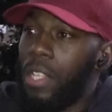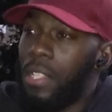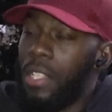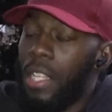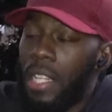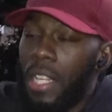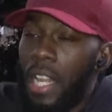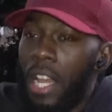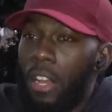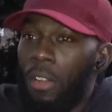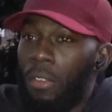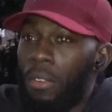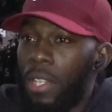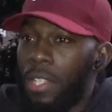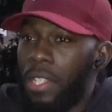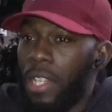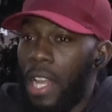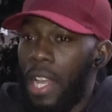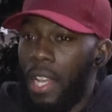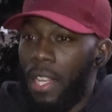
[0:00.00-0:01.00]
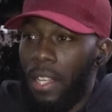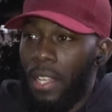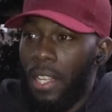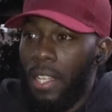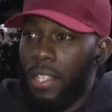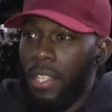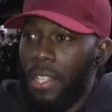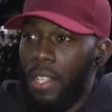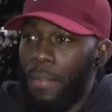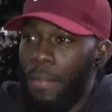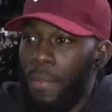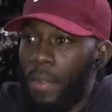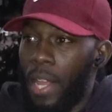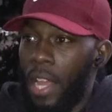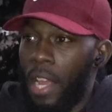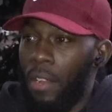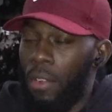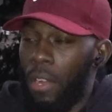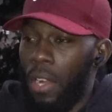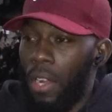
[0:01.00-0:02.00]
what I said. Now it's like it's a different
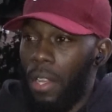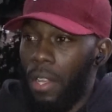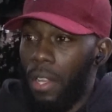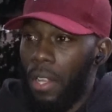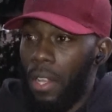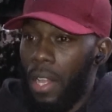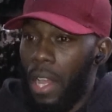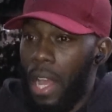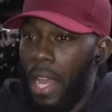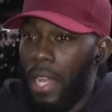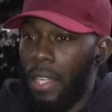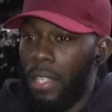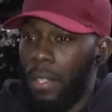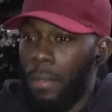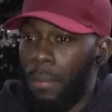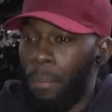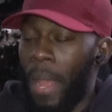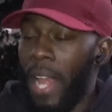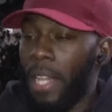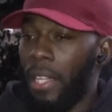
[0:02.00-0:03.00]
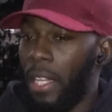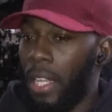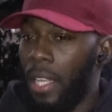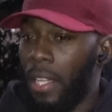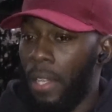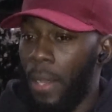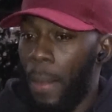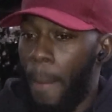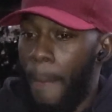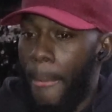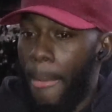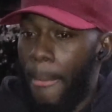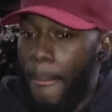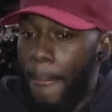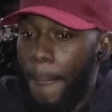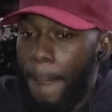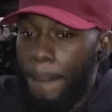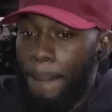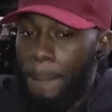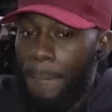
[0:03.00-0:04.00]
era, and back then,
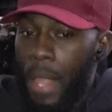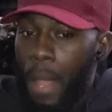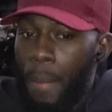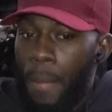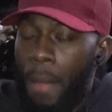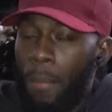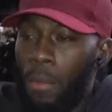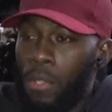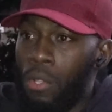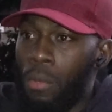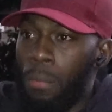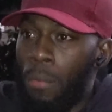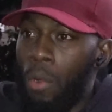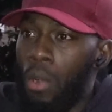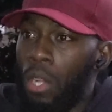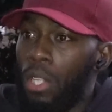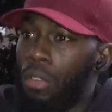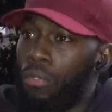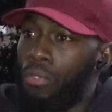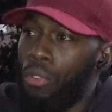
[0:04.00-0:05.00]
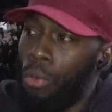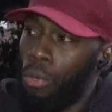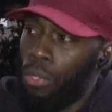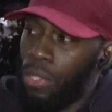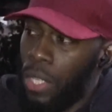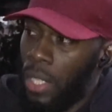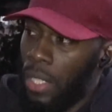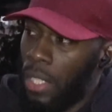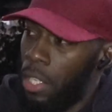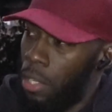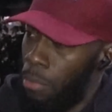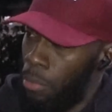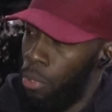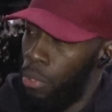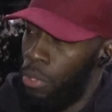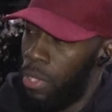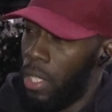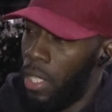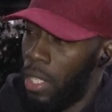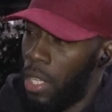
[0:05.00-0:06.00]
man was more on the road thing than the music.